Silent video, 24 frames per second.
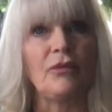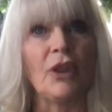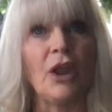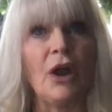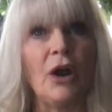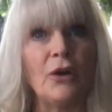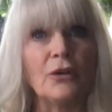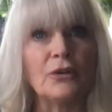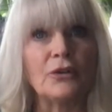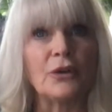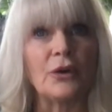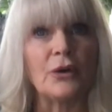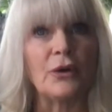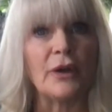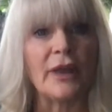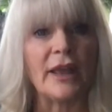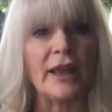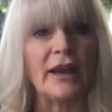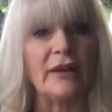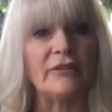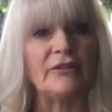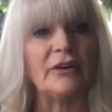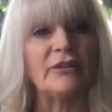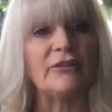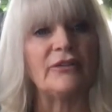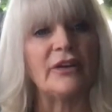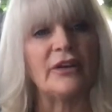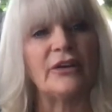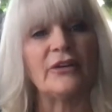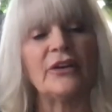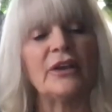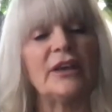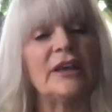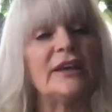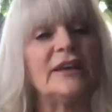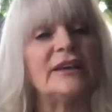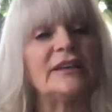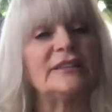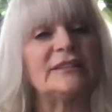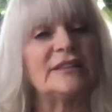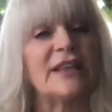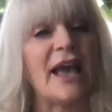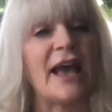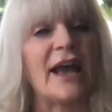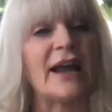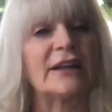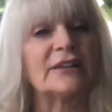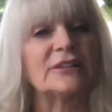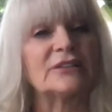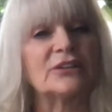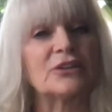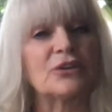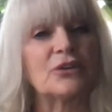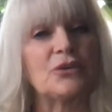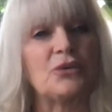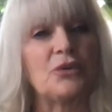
also have a very exact